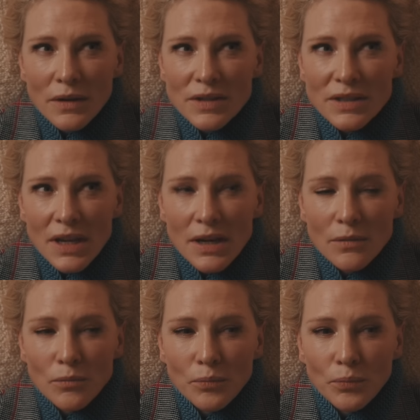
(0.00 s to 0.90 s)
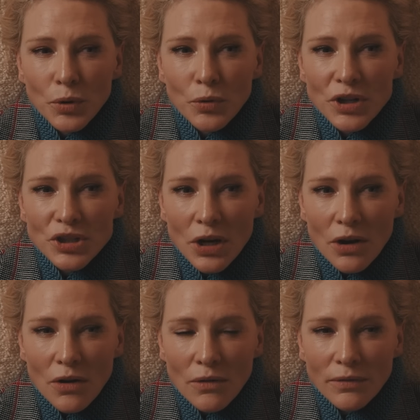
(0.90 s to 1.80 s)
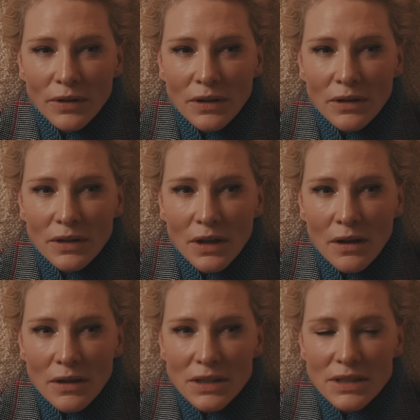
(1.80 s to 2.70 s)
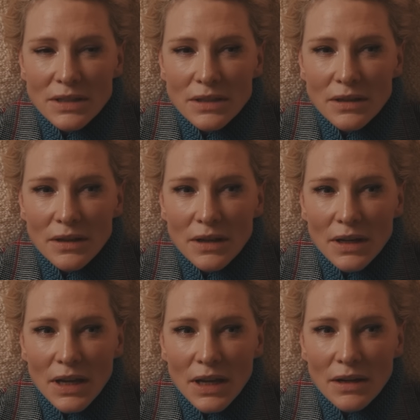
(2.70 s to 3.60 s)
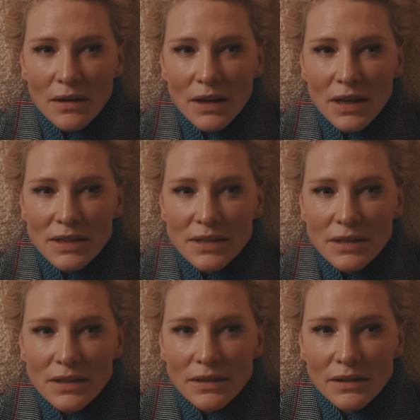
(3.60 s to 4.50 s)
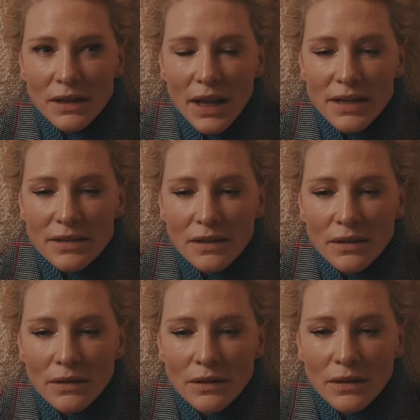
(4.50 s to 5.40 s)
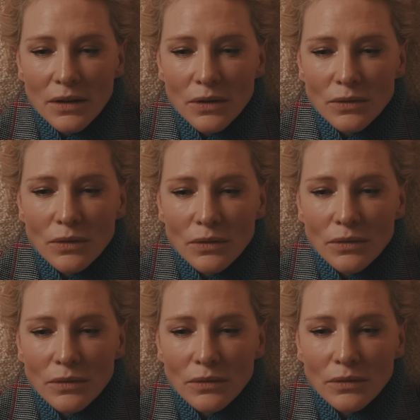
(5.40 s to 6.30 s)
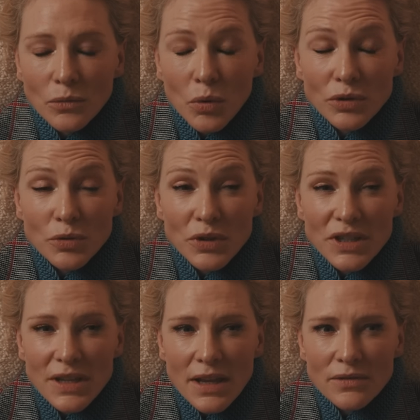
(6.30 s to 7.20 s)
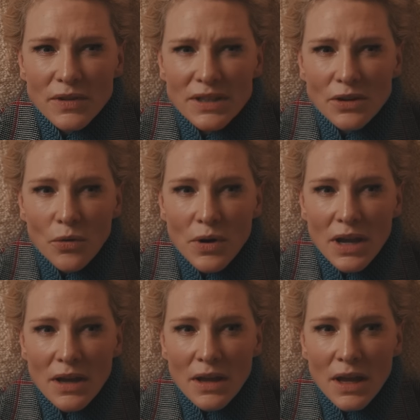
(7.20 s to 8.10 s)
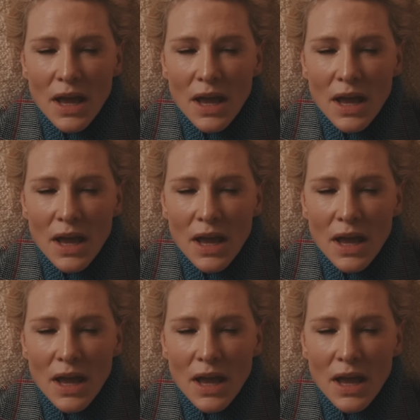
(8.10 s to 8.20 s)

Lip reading: seeing Baryshnikov dance in his later, towards his end of his career.